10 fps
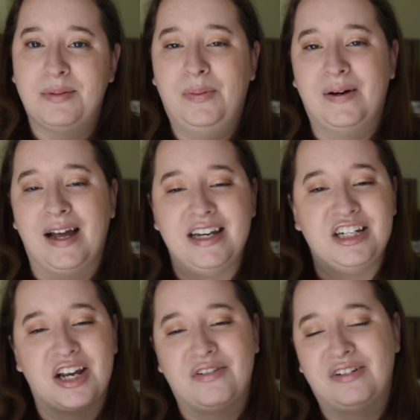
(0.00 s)
but in
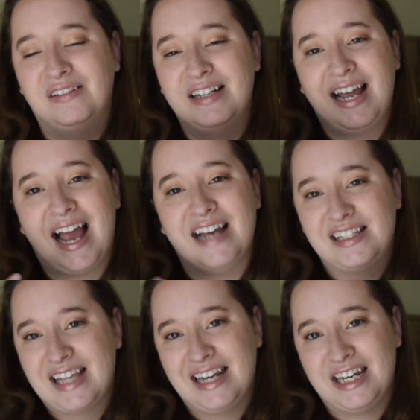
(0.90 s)
general, I
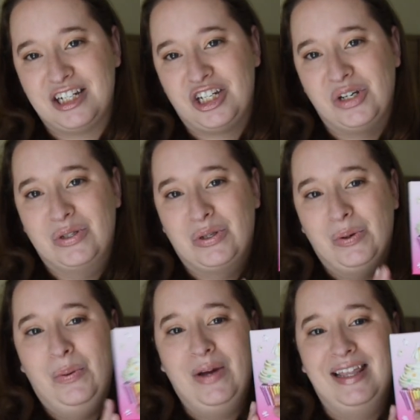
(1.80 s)
just had issues
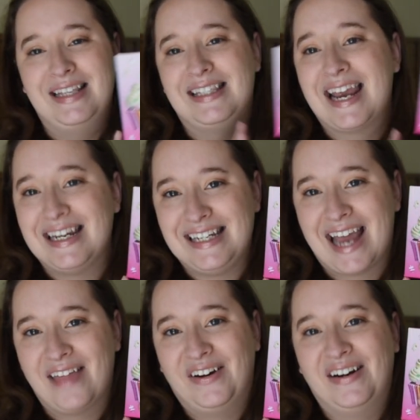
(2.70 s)
with it staying
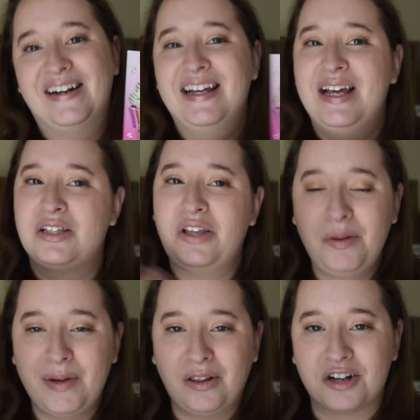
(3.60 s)
together. It's a
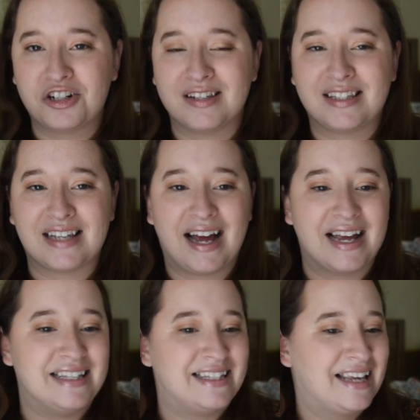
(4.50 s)
little bit larger in
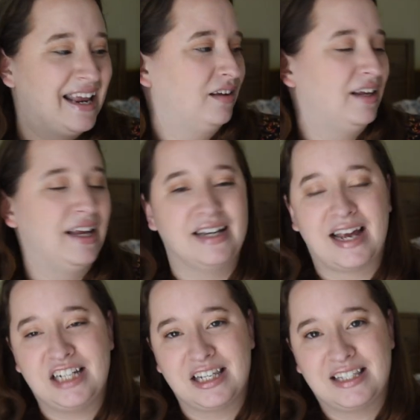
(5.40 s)
size and
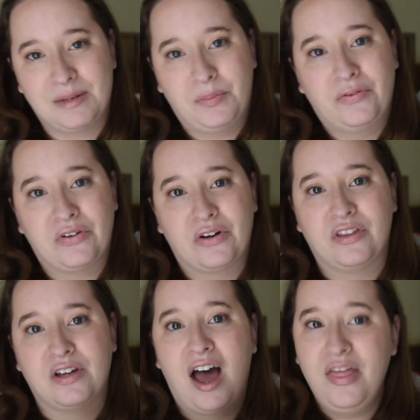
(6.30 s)
I just prefer
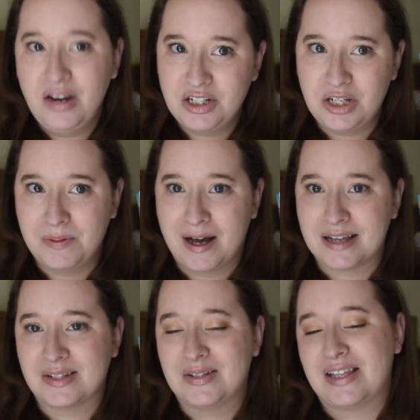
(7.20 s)
the other two
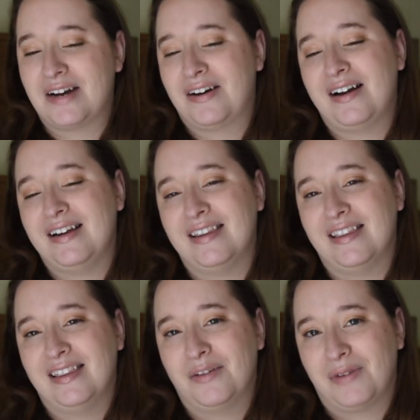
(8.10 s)
puzzles that are
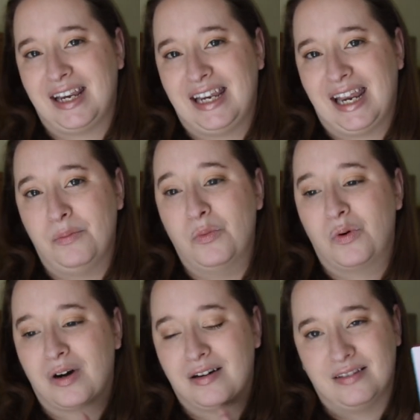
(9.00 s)
in the ranking
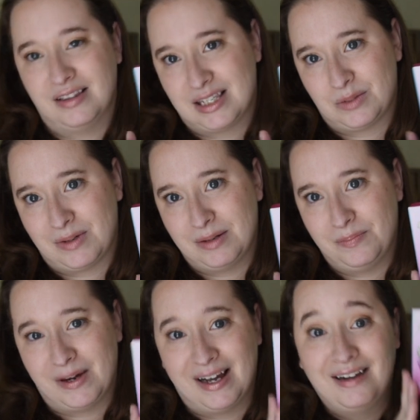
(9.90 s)
more than this one.
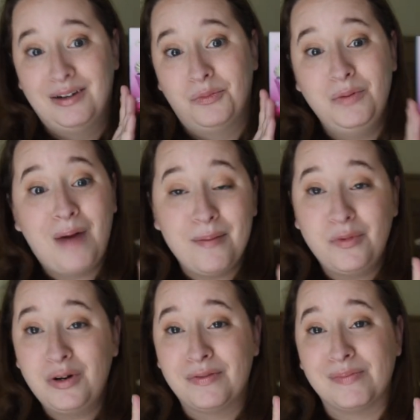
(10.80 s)
But would buy
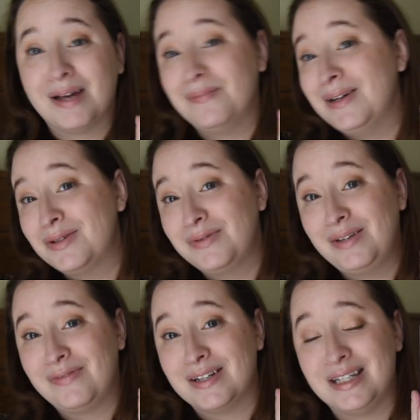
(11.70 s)
more from them. It was really
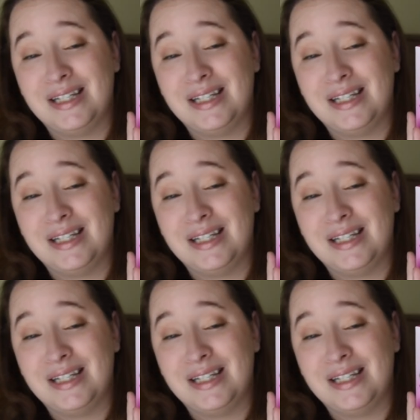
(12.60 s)
fun to